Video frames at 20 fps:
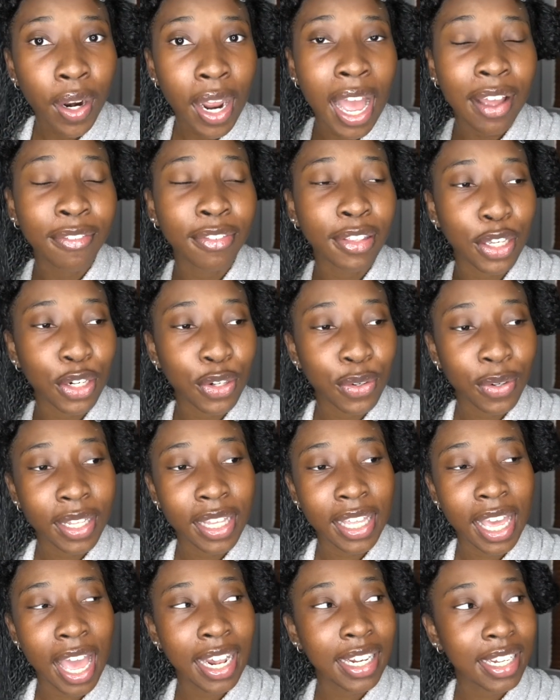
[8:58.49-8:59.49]
I've
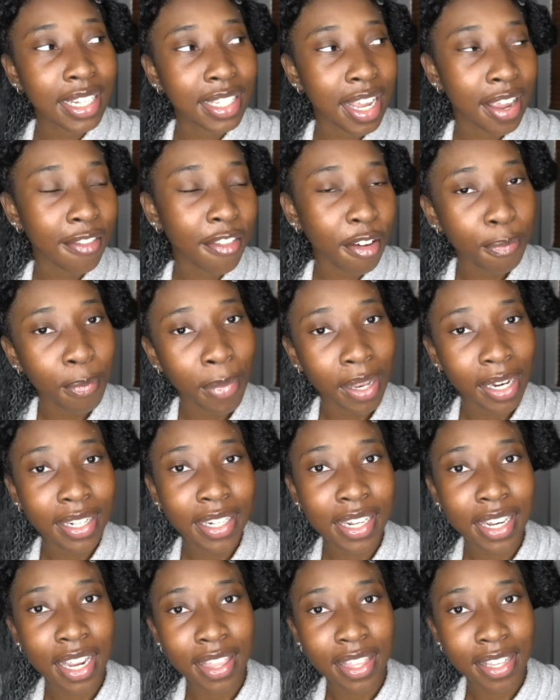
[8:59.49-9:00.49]
literally had to save up money
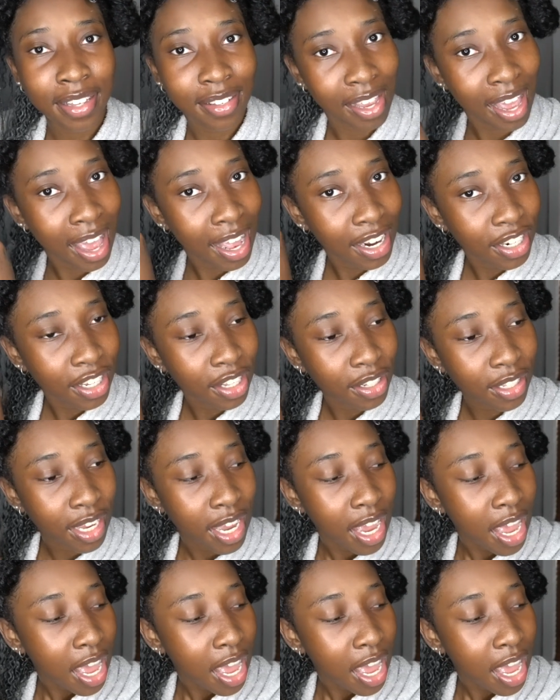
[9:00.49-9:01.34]
to get these gadgets.